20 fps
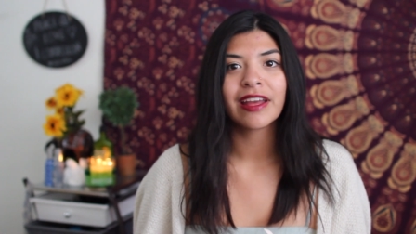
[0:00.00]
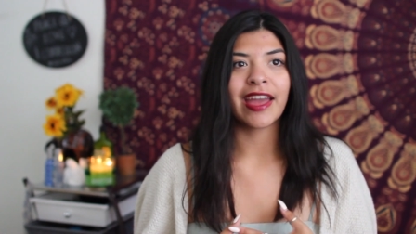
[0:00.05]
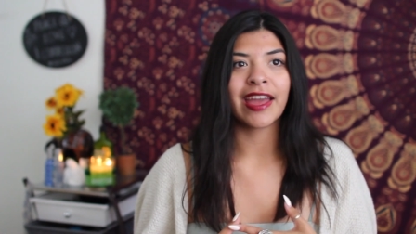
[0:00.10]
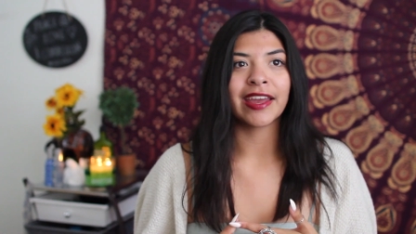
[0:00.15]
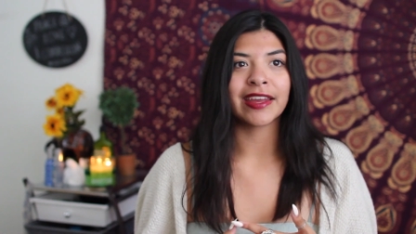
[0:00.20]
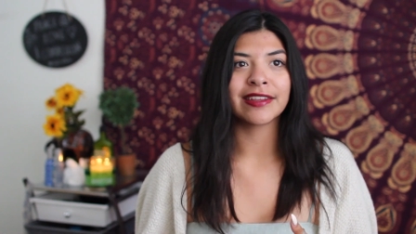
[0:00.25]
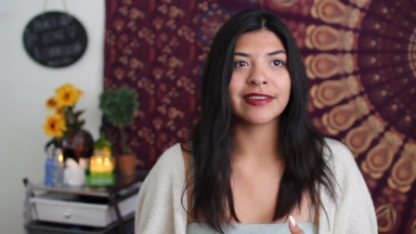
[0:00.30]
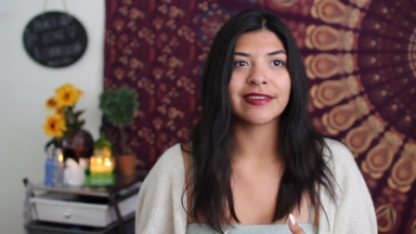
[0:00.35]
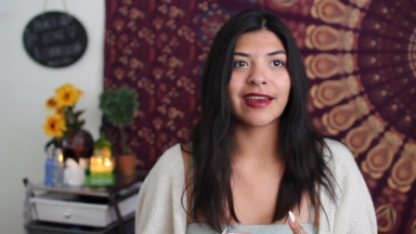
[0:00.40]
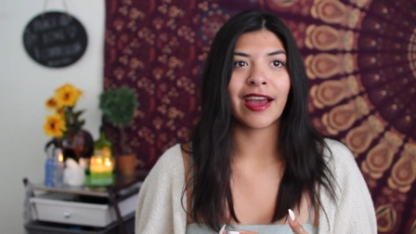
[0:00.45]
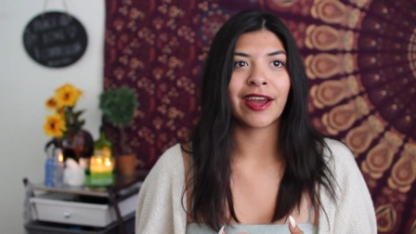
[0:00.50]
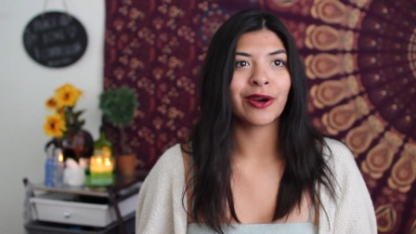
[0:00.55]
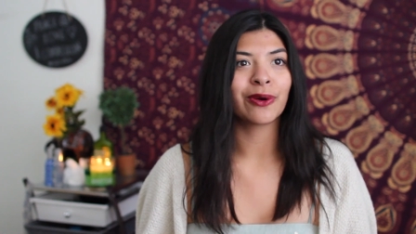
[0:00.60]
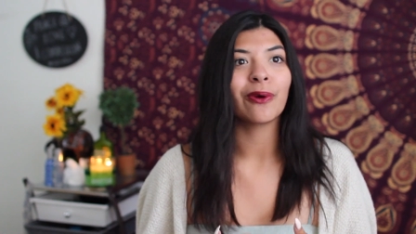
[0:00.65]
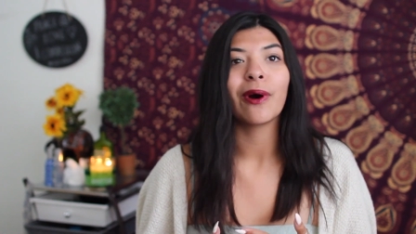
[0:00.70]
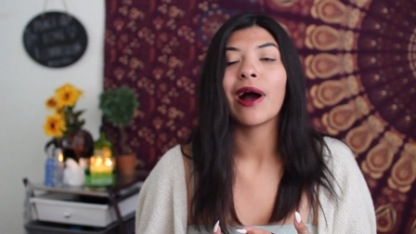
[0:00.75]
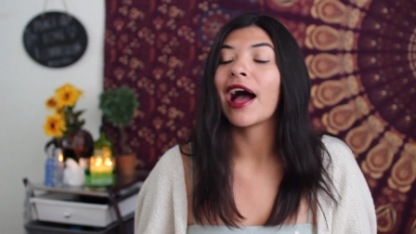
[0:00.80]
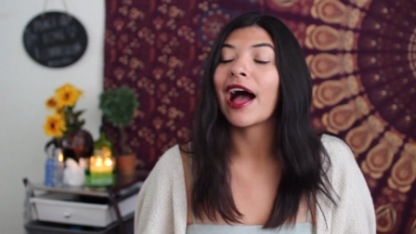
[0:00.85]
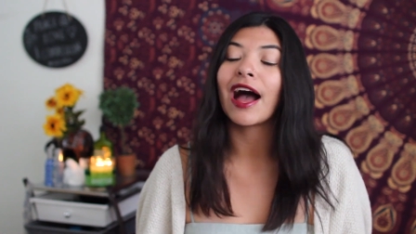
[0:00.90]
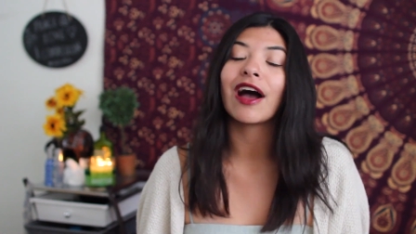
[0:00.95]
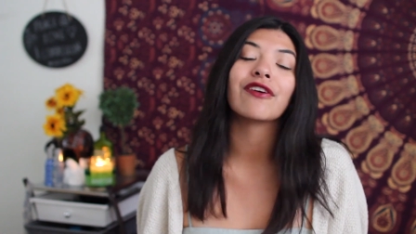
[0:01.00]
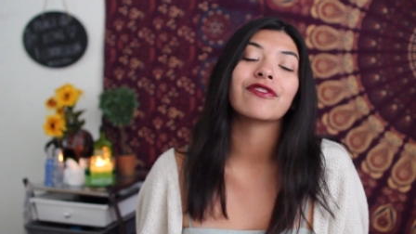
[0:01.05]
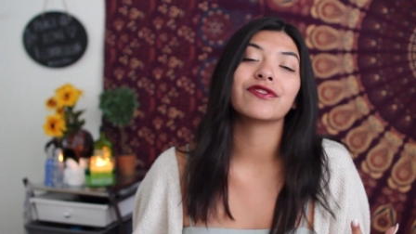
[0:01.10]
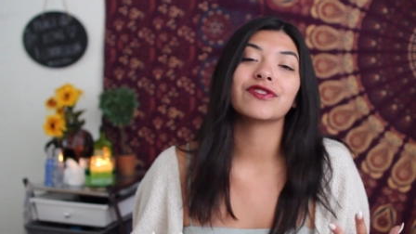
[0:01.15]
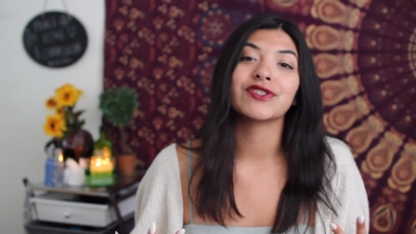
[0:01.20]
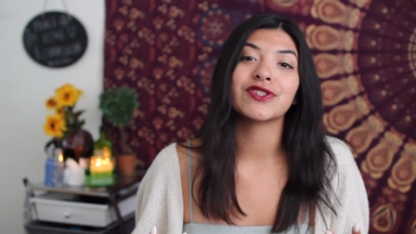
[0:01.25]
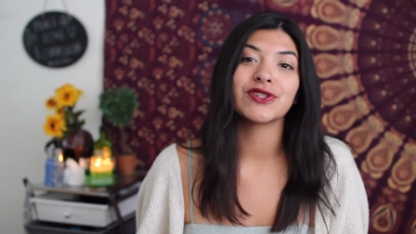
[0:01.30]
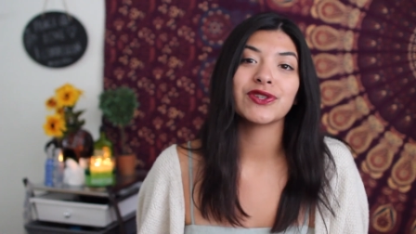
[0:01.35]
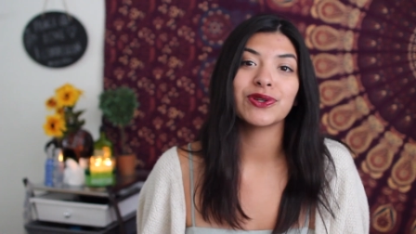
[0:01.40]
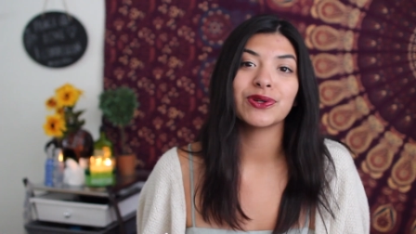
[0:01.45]
and I don't
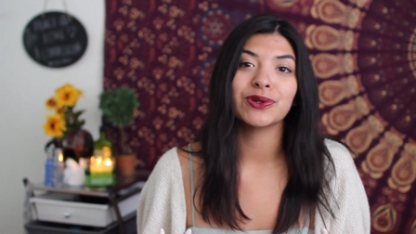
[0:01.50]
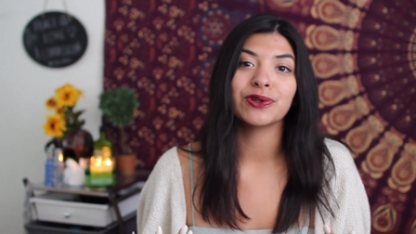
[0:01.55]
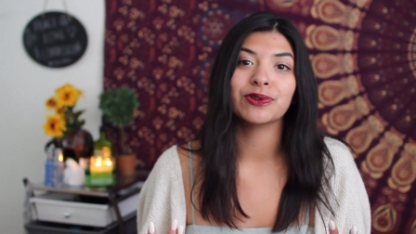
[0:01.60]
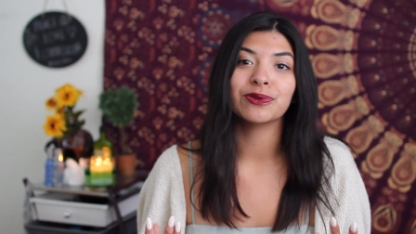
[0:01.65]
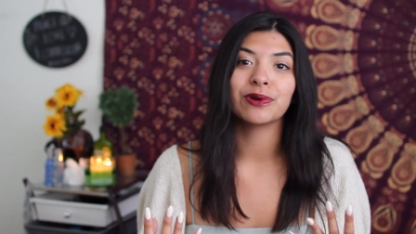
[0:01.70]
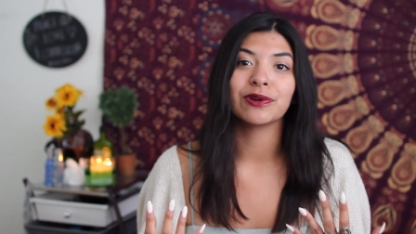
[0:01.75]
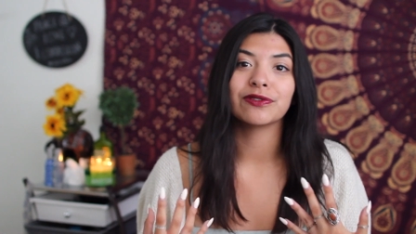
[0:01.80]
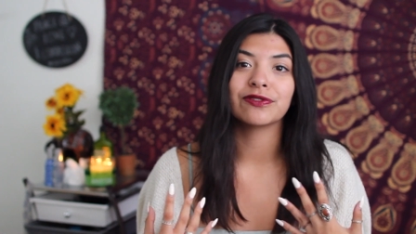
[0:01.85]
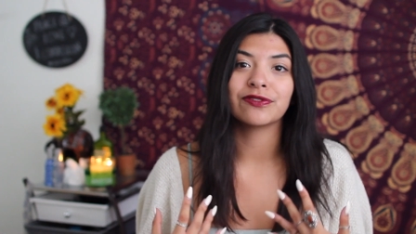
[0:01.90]
have to